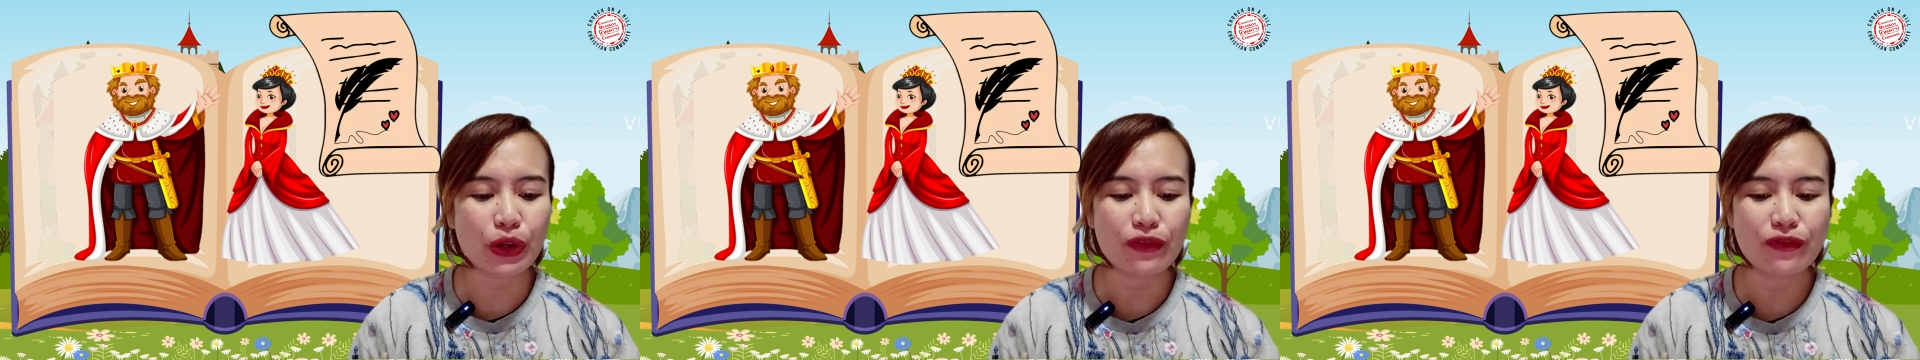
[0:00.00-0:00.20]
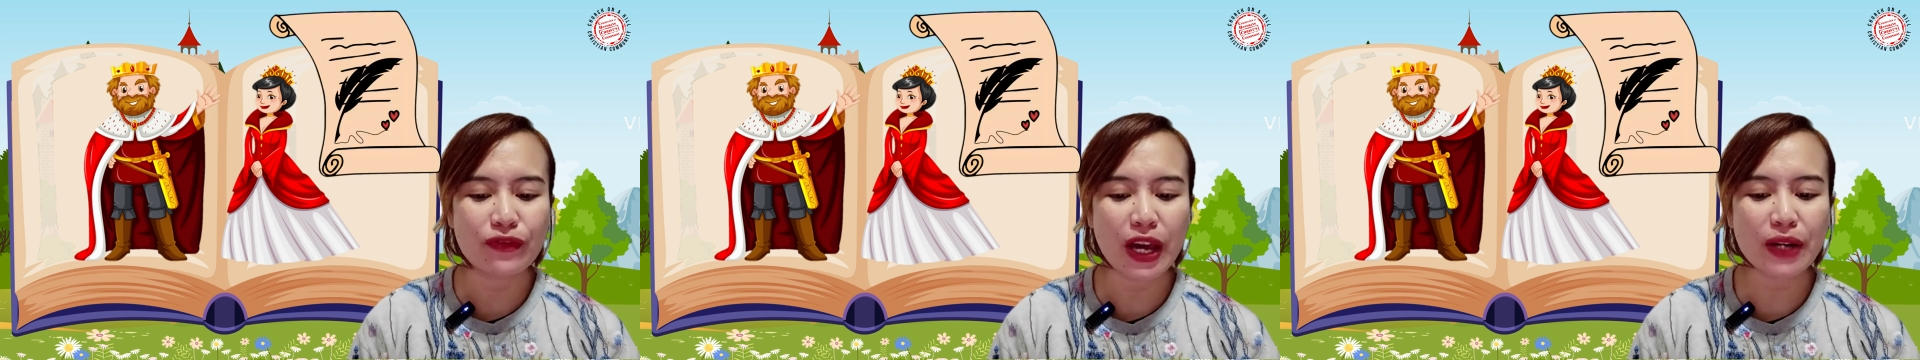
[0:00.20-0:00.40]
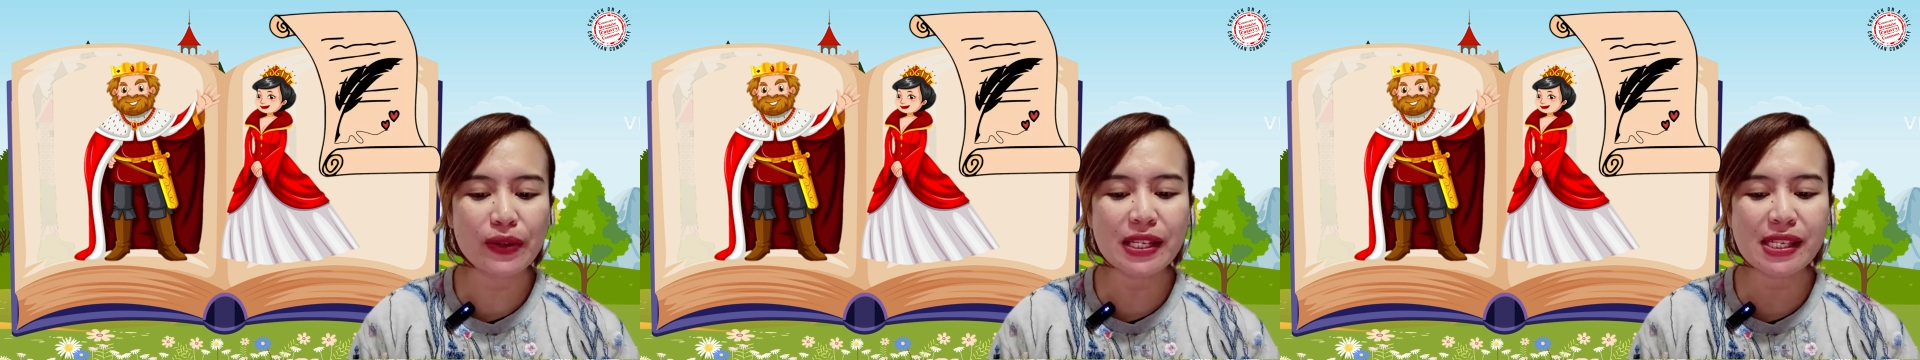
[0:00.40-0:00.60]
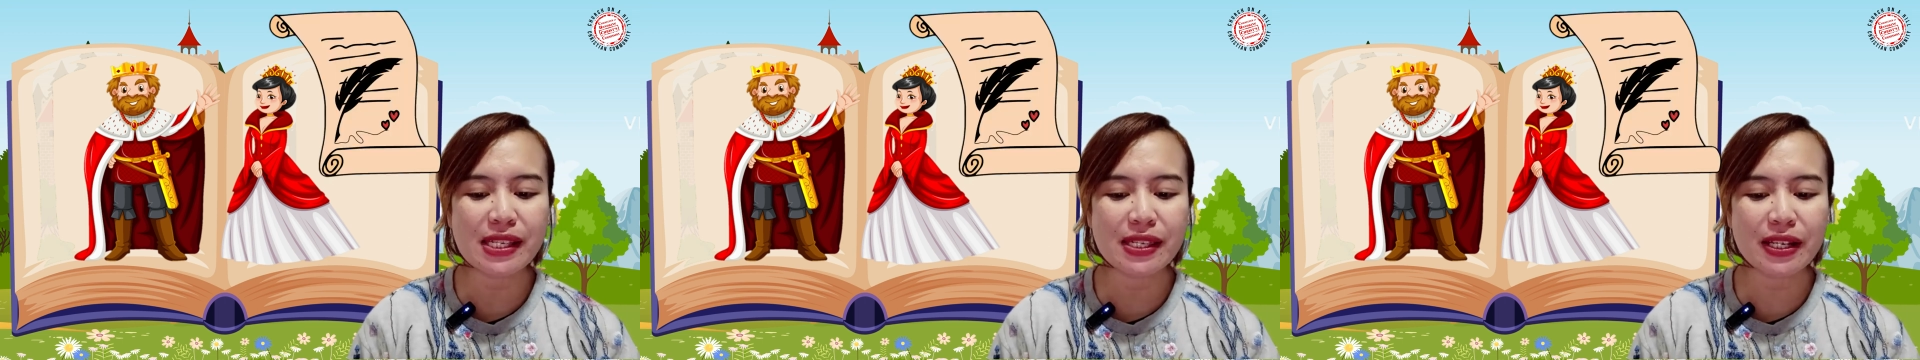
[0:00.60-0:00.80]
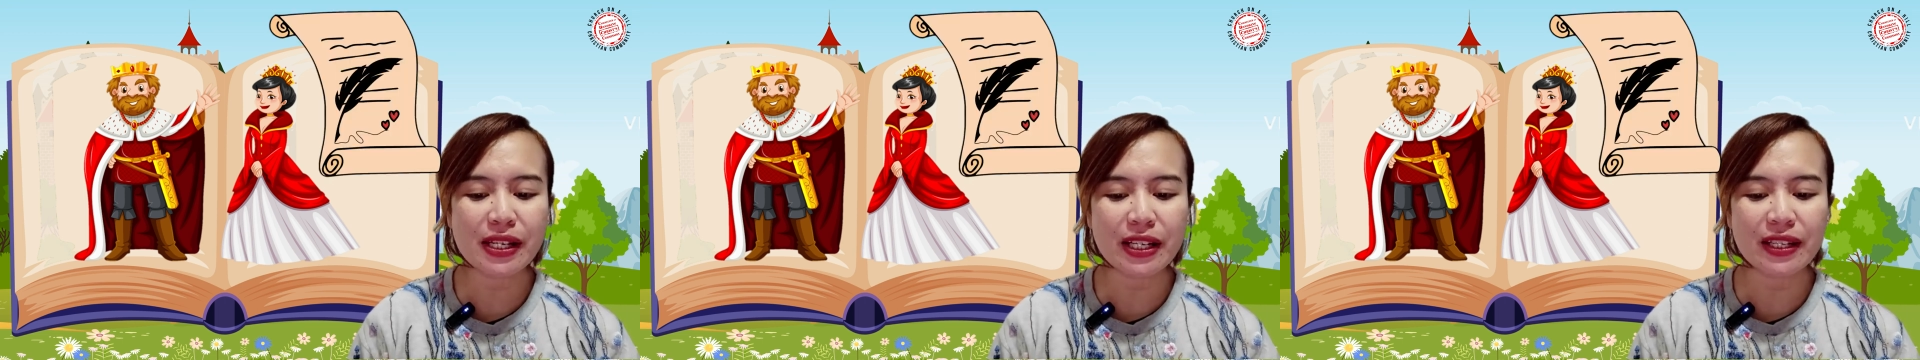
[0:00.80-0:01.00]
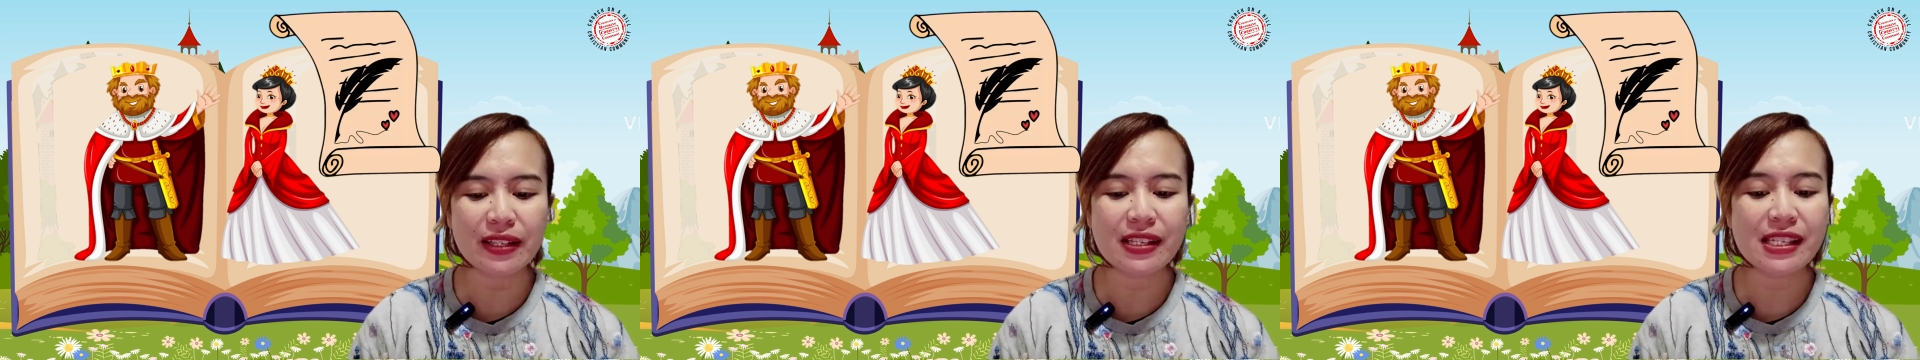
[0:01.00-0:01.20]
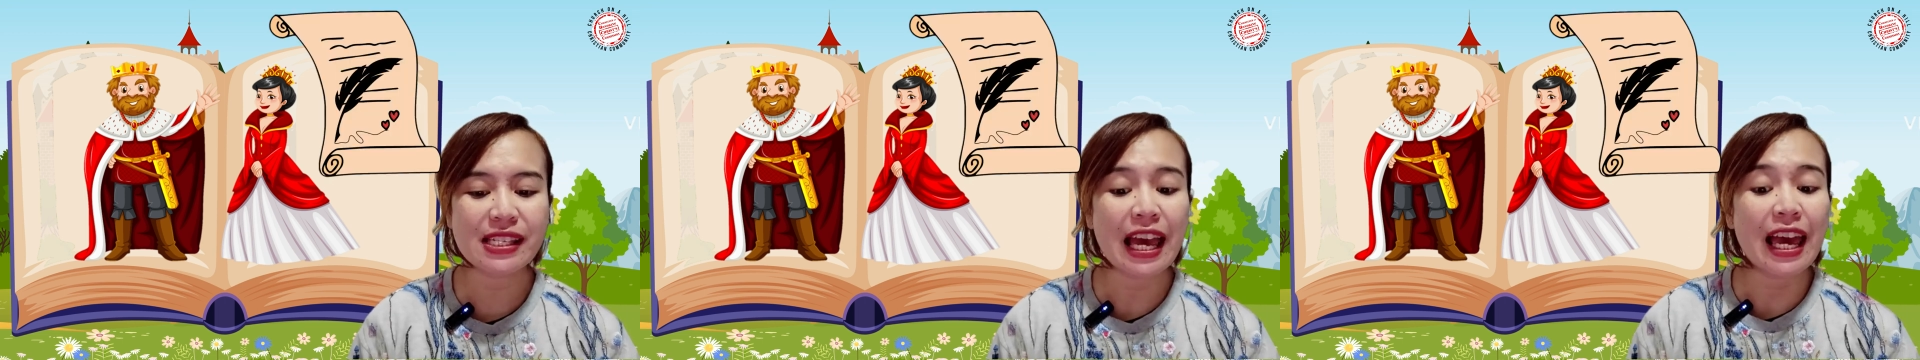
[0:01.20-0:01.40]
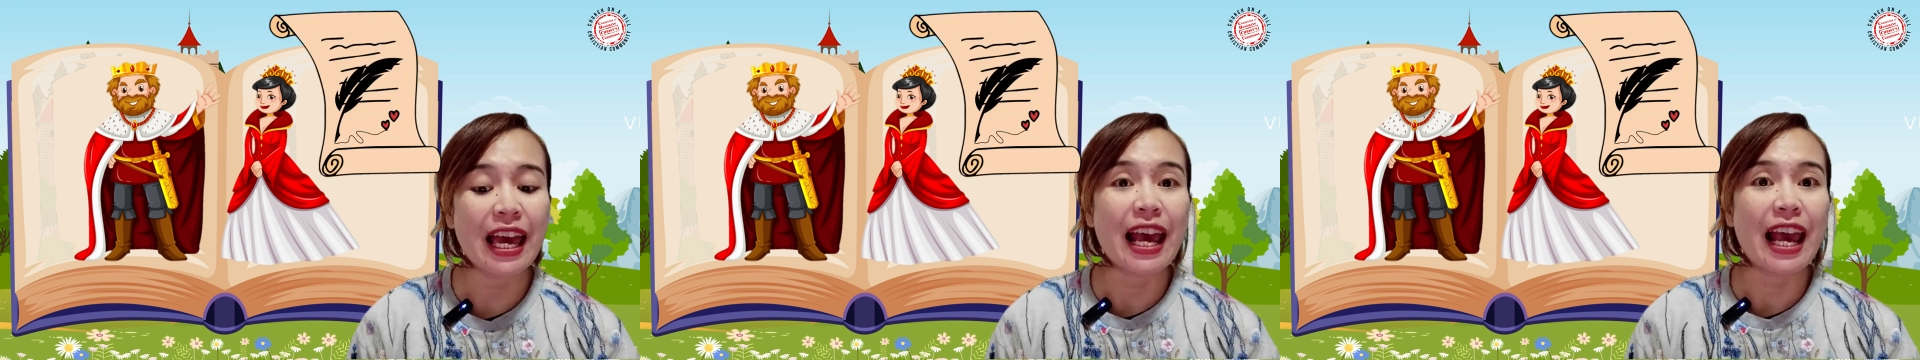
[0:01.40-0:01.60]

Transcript: were very serious